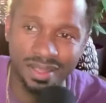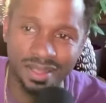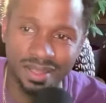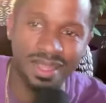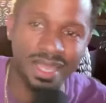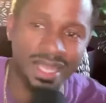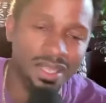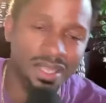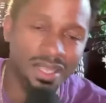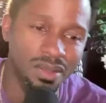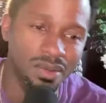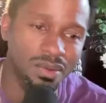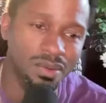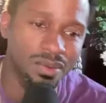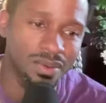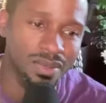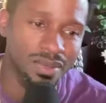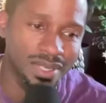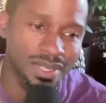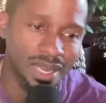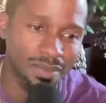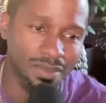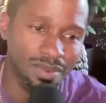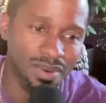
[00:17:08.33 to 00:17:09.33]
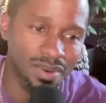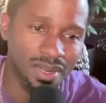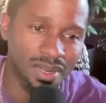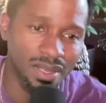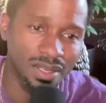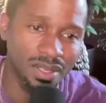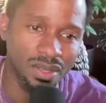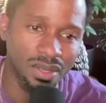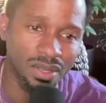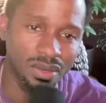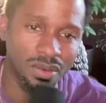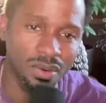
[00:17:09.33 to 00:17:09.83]
Thank you,
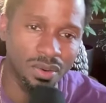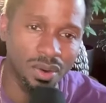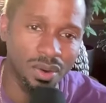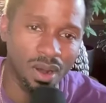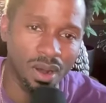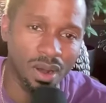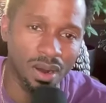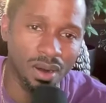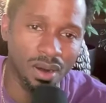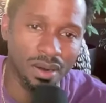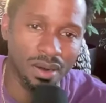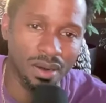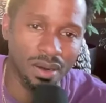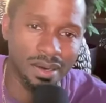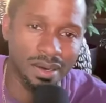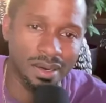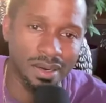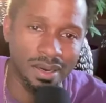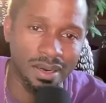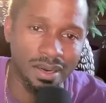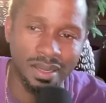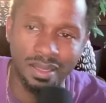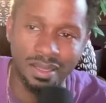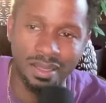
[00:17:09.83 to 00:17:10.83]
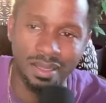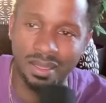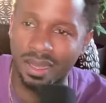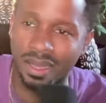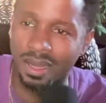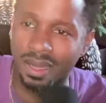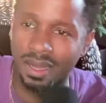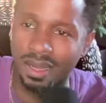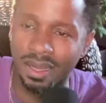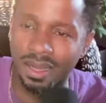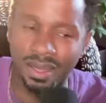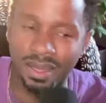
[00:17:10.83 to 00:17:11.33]
Debra. You are
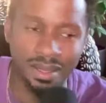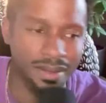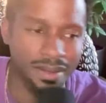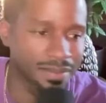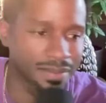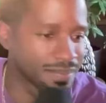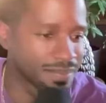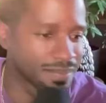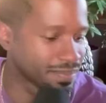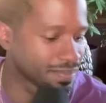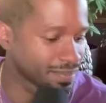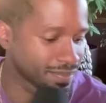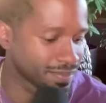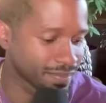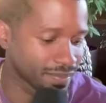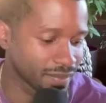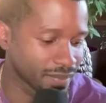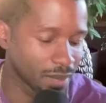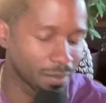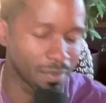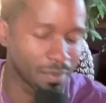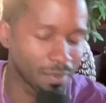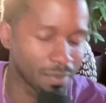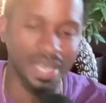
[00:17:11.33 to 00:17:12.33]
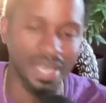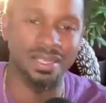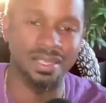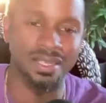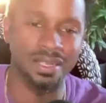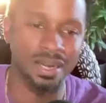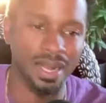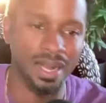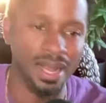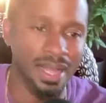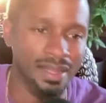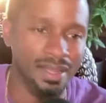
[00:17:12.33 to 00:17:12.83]
uh, best
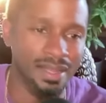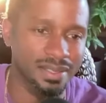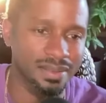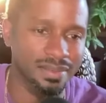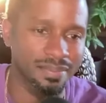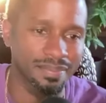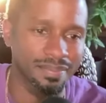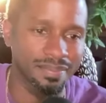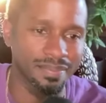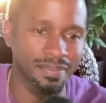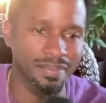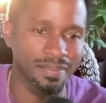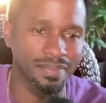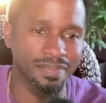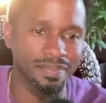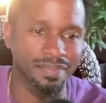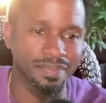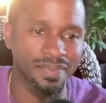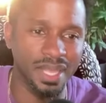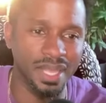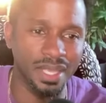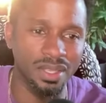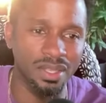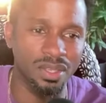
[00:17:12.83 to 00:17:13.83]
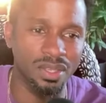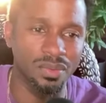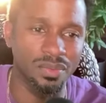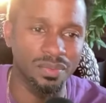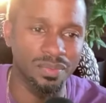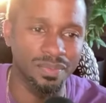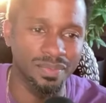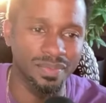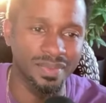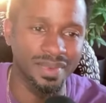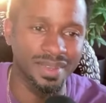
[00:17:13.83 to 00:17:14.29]
in class. Thank you.